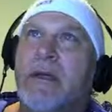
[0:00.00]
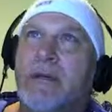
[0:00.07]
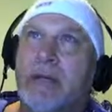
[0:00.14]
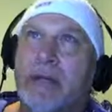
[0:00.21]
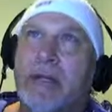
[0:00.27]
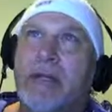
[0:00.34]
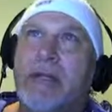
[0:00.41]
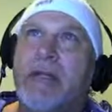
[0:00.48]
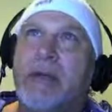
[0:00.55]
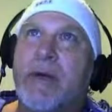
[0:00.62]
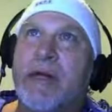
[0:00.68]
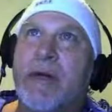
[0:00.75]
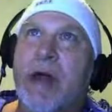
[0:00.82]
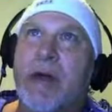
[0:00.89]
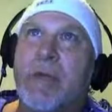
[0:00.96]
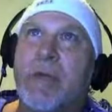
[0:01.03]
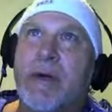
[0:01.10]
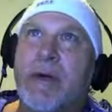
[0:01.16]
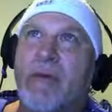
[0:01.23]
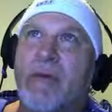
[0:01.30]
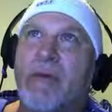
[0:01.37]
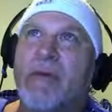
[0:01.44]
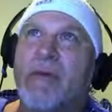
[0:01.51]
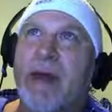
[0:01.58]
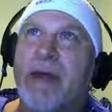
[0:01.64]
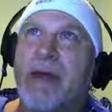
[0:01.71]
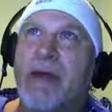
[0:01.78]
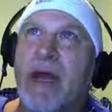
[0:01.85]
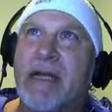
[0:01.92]
The new $20 bill that was
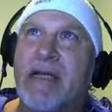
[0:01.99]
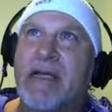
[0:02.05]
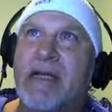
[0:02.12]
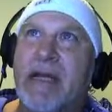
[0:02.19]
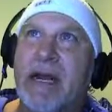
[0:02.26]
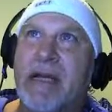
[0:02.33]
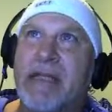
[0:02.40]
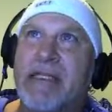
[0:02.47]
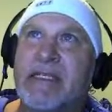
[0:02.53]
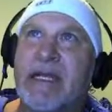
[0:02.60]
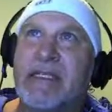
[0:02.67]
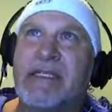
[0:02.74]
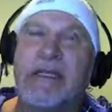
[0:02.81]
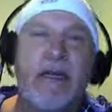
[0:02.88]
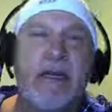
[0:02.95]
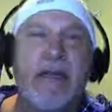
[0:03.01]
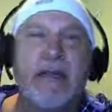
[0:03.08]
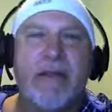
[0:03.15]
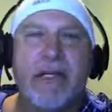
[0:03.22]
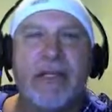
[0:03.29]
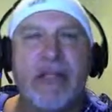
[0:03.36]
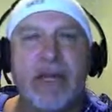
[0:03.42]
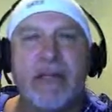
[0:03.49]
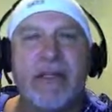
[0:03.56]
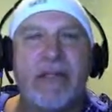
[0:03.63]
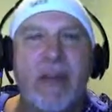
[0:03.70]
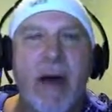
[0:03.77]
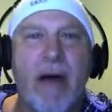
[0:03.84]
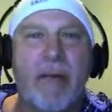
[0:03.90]
made in 1996 that shows
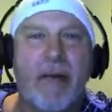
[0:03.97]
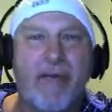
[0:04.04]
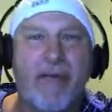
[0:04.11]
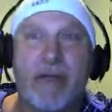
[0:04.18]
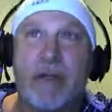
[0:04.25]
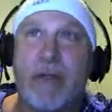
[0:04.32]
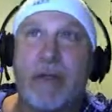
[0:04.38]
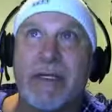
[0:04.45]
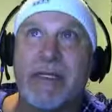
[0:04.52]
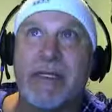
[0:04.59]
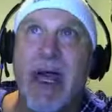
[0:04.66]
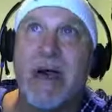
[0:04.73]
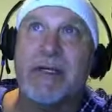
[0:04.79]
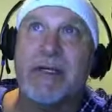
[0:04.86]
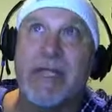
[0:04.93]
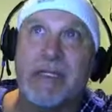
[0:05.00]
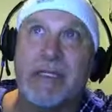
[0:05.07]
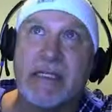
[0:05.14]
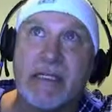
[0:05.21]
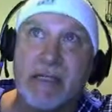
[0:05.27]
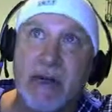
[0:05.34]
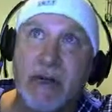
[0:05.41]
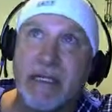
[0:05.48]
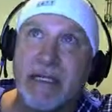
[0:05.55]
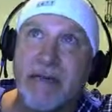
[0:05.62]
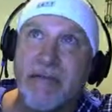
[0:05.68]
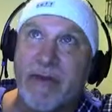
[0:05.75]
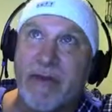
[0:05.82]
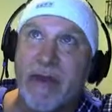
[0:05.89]
the bombing of the Twin Towers has a totally
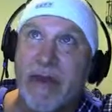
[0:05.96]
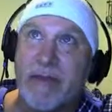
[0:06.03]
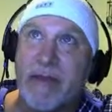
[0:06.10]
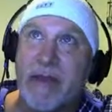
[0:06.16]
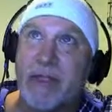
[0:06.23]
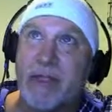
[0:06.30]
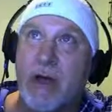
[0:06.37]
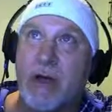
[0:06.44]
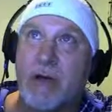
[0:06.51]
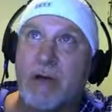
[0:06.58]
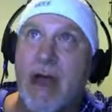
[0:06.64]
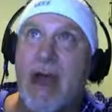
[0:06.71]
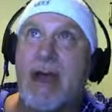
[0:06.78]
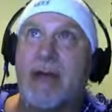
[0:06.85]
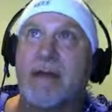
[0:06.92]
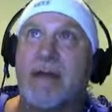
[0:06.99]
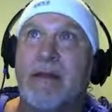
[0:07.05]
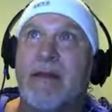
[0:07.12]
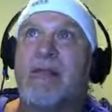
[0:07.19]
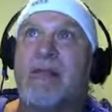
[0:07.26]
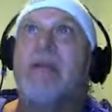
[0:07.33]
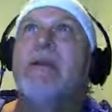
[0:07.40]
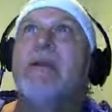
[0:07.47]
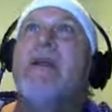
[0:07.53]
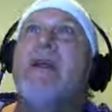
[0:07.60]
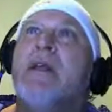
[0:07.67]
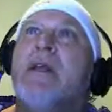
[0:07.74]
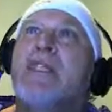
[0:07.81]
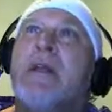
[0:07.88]
different image on the back than
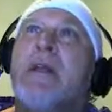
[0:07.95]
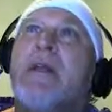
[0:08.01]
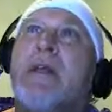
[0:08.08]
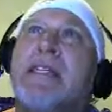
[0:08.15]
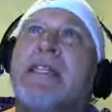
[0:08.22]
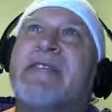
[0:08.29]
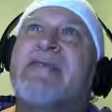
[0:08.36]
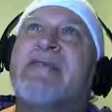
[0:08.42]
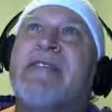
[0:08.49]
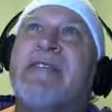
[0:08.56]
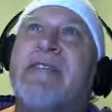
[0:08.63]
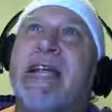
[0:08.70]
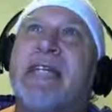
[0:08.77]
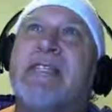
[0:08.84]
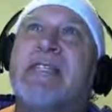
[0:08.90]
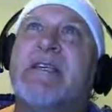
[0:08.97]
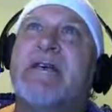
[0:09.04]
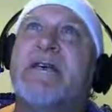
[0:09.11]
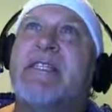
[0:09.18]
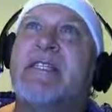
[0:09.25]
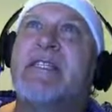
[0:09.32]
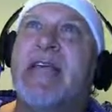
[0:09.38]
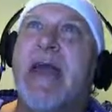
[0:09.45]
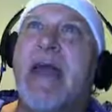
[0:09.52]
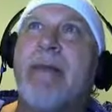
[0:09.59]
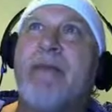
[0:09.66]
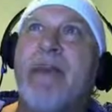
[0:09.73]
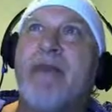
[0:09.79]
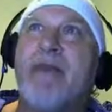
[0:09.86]
this. So let's do the
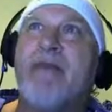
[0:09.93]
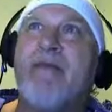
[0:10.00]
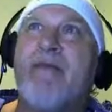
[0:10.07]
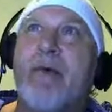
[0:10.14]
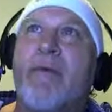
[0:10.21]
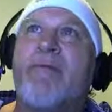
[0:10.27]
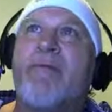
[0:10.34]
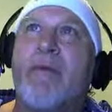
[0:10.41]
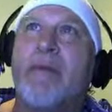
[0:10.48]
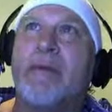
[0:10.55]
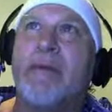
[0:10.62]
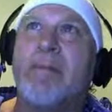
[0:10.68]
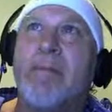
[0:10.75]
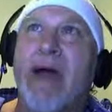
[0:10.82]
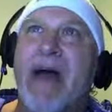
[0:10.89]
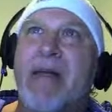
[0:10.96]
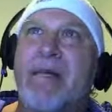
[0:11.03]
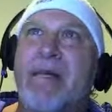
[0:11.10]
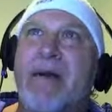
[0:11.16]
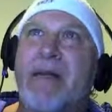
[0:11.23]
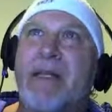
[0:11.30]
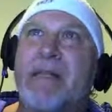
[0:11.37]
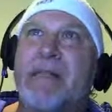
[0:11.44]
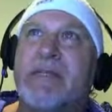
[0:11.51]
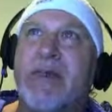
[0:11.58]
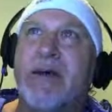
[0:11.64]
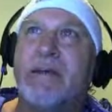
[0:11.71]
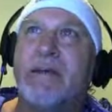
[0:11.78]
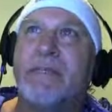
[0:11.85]
same uniform folding pattern on this
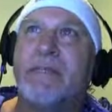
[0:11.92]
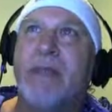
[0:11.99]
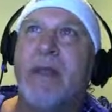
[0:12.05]
bill.